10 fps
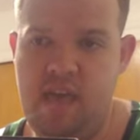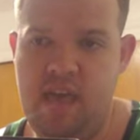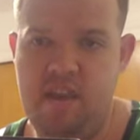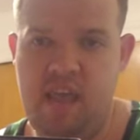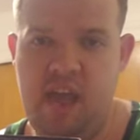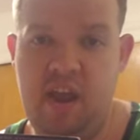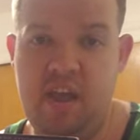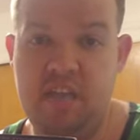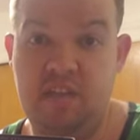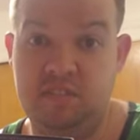And Harry
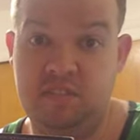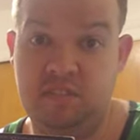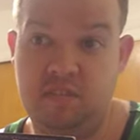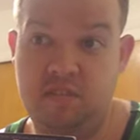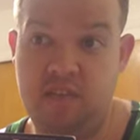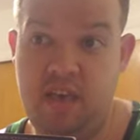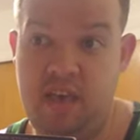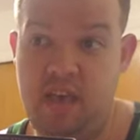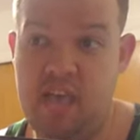uses the